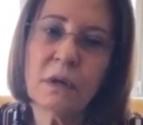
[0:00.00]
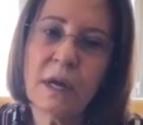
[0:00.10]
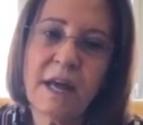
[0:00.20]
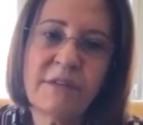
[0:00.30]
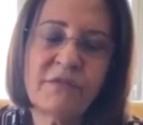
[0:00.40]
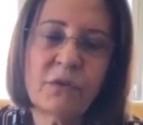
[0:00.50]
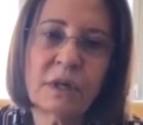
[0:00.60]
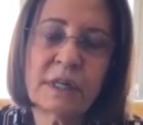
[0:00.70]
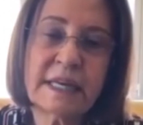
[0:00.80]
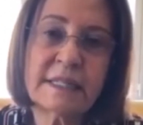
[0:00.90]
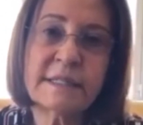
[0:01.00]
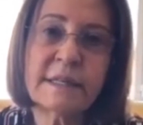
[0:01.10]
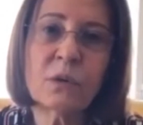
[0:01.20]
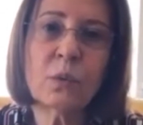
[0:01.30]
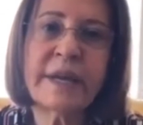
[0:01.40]
have
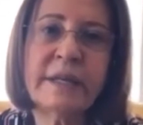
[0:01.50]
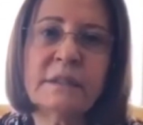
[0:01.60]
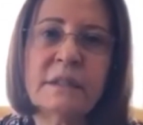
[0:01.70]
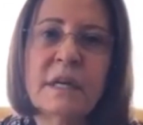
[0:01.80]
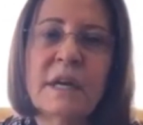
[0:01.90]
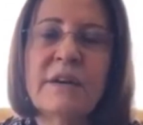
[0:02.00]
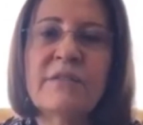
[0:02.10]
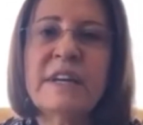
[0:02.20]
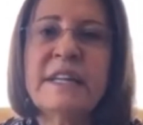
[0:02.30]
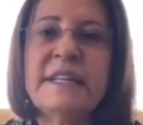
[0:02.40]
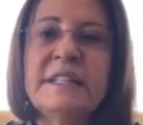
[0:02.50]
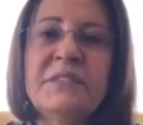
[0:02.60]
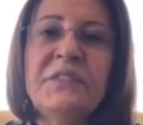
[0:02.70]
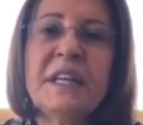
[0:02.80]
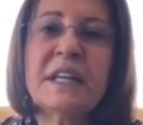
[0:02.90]
extra weight, very
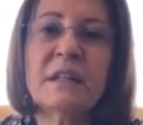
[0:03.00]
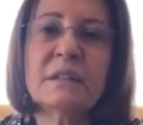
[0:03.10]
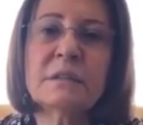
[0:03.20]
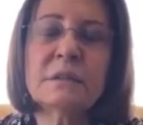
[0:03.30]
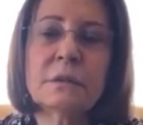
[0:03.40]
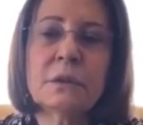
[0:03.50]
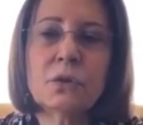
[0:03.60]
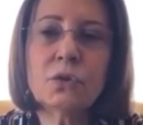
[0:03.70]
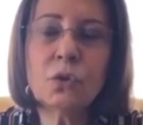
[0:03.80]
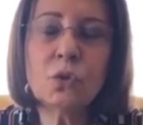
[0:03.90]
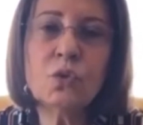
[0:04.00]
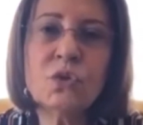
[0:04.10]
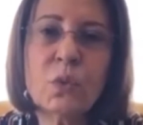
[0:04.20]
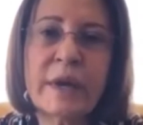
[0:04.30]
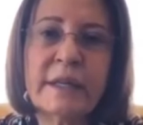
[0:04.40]
difficult to
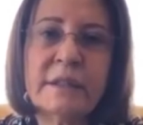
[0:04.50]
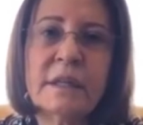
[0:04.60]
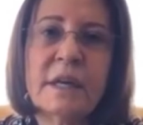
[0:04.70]
lose weight,